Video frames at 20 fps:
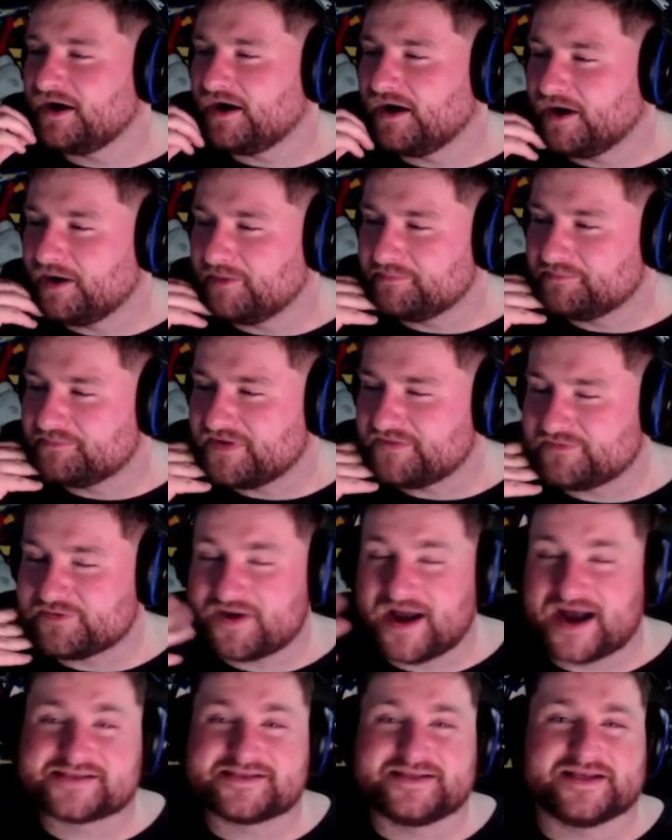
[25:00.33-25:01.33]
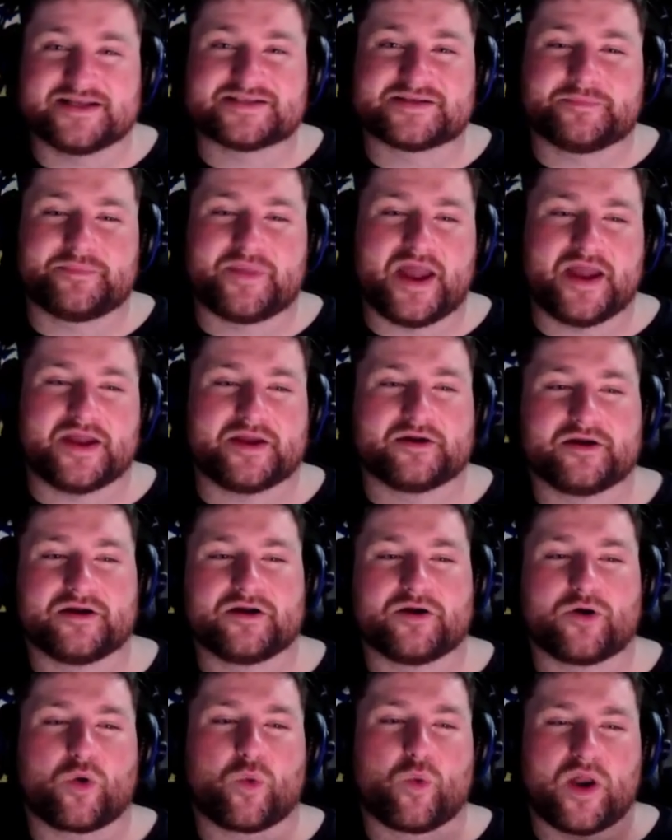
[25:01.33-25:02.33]
Um, if you guys think it's a
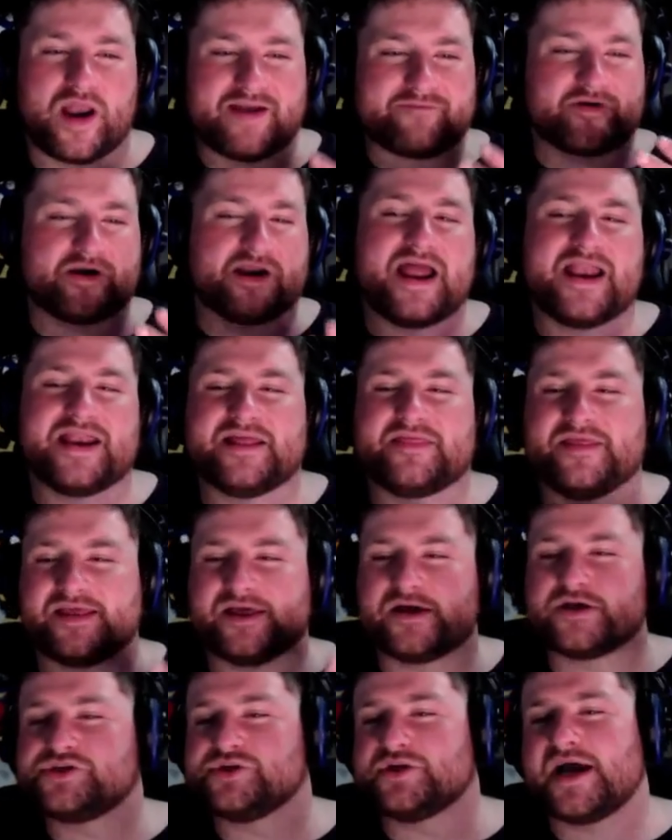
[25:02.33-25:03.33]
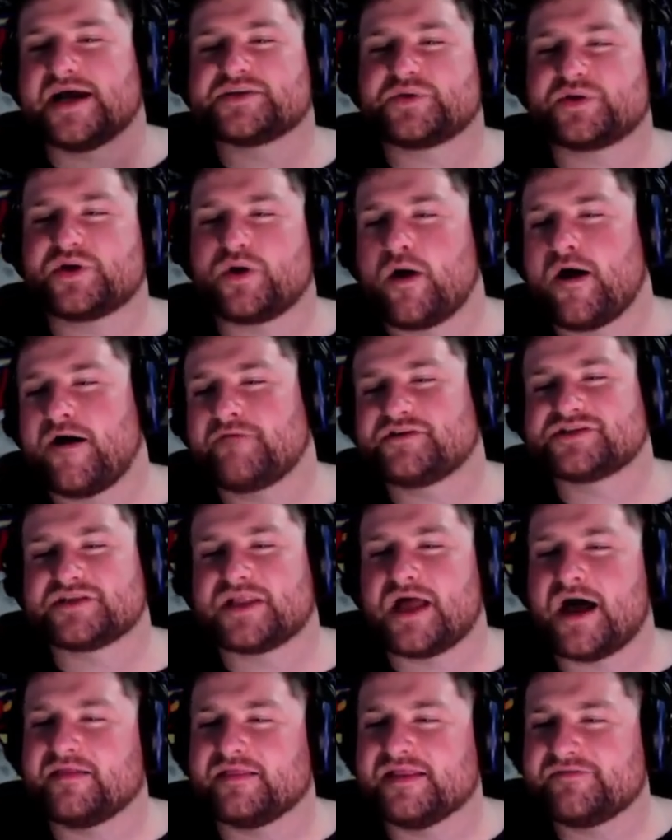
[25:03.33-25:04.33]
banger or whatever, anything else you guys want to go off,
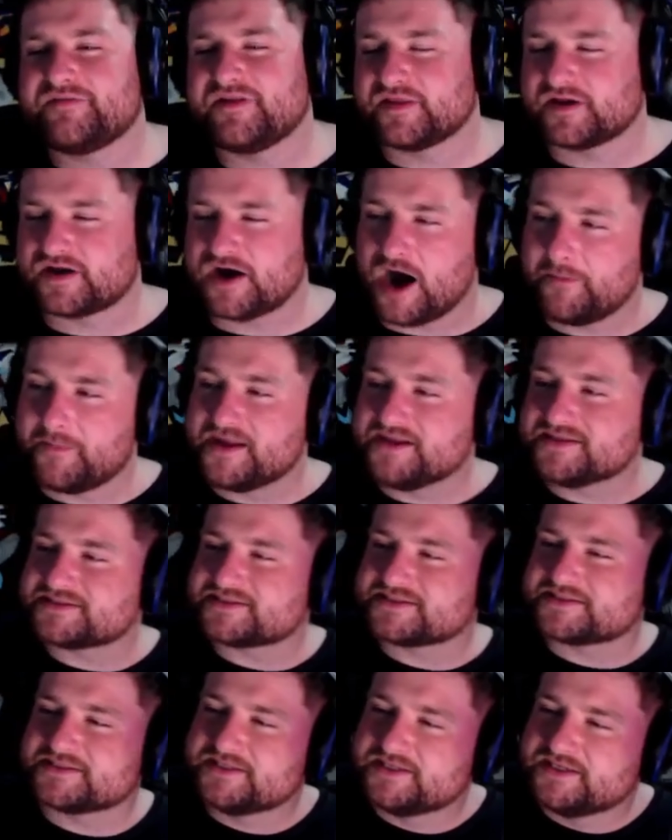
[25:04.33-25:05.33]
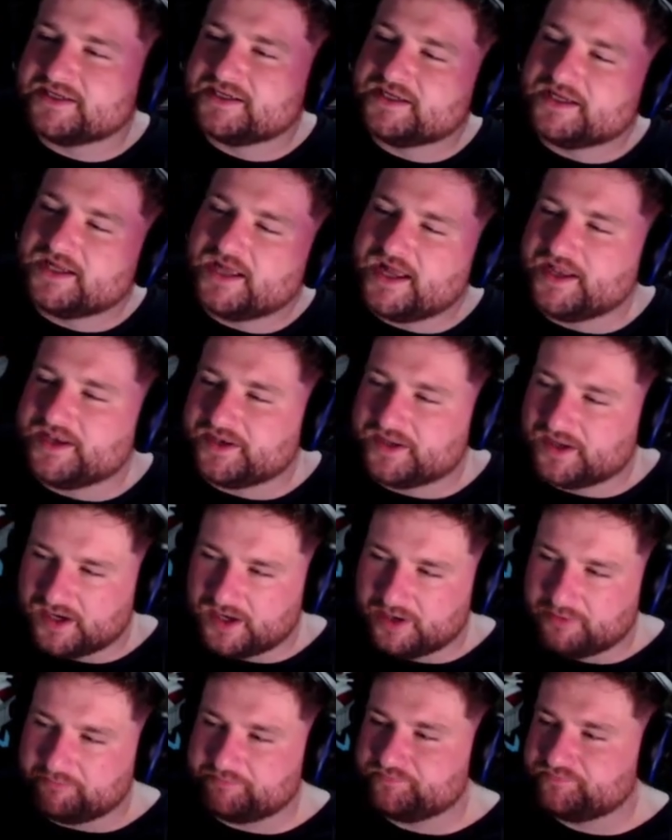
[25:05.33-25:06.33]
just leave it in the comments. And
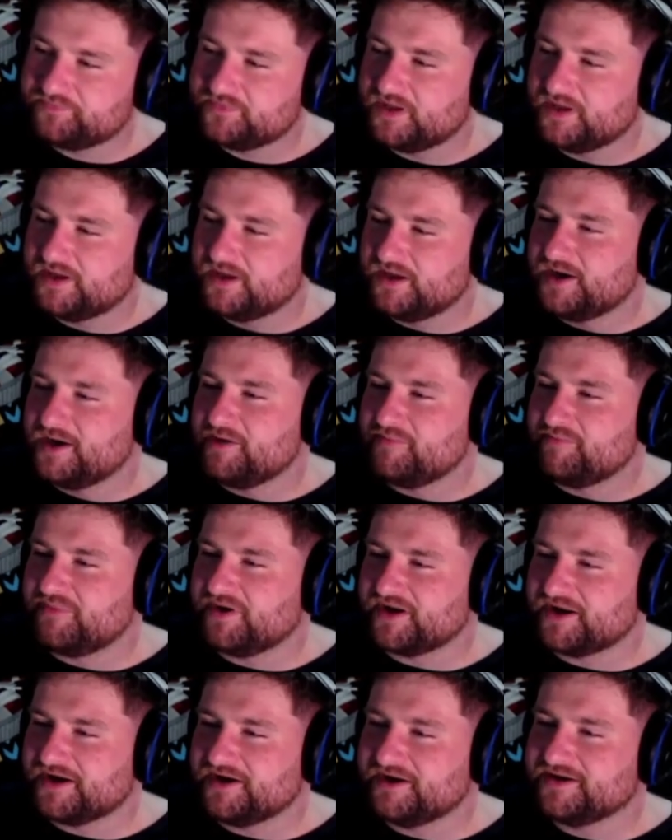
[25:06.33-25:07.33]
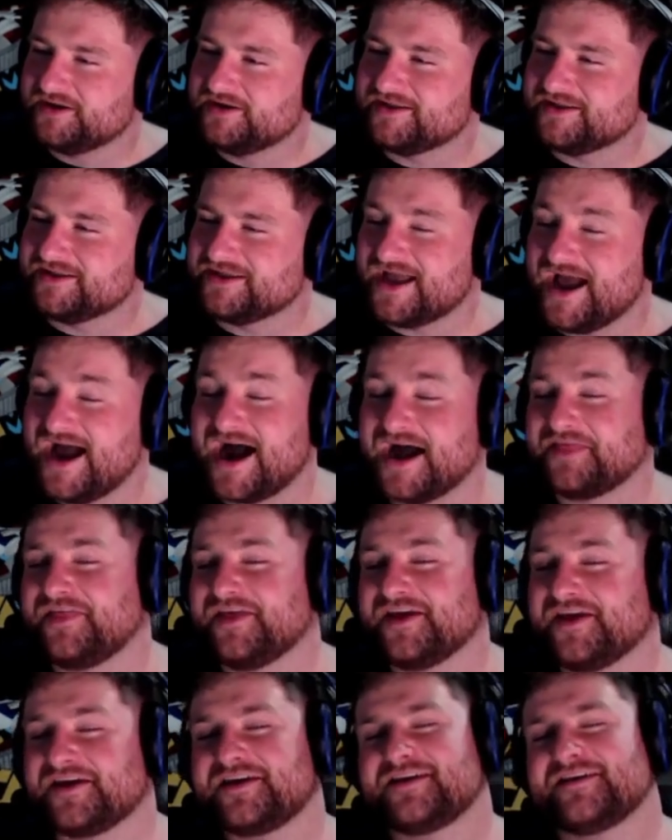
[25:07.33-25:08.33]
um, but uh, yeah, I
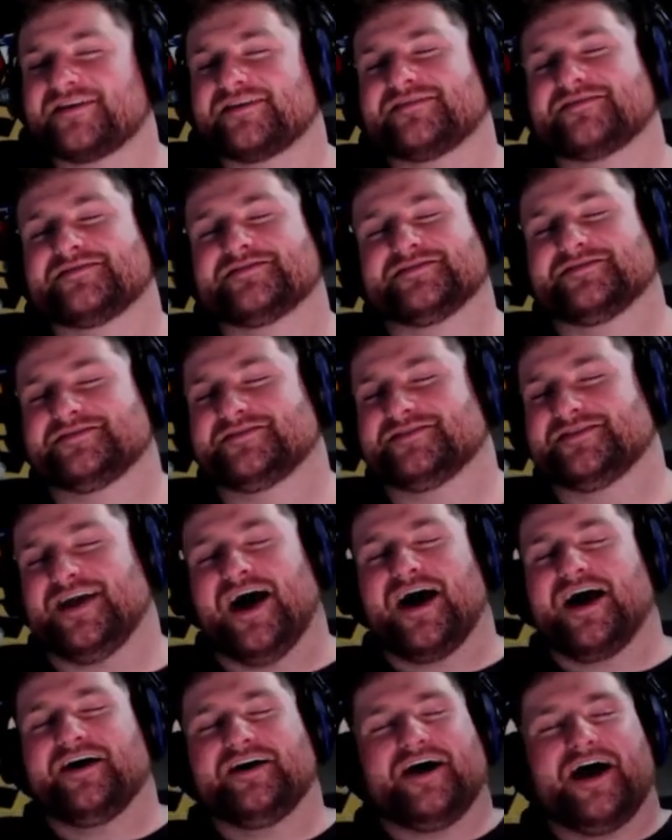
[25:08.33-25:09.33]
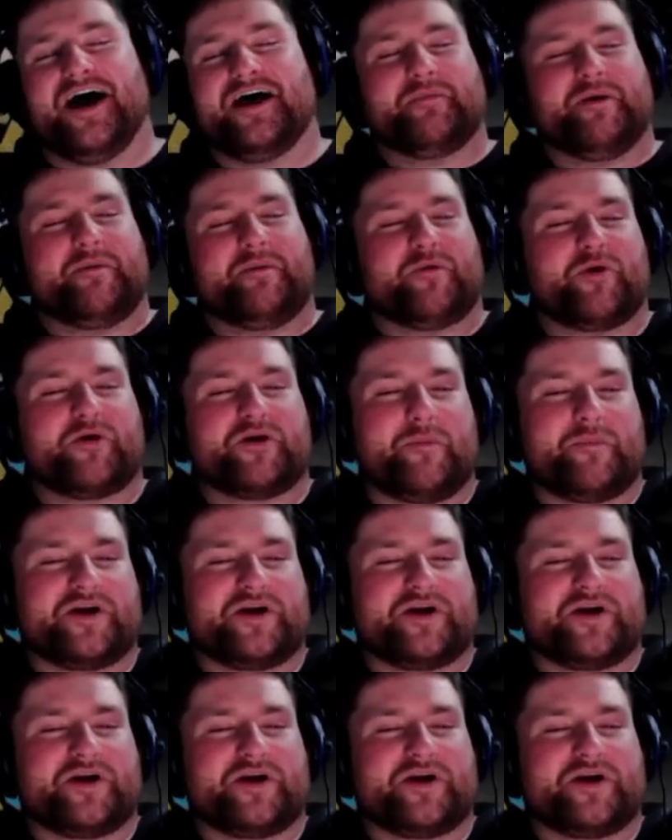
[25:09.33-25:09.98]
think yeah, I'm, I'm gonna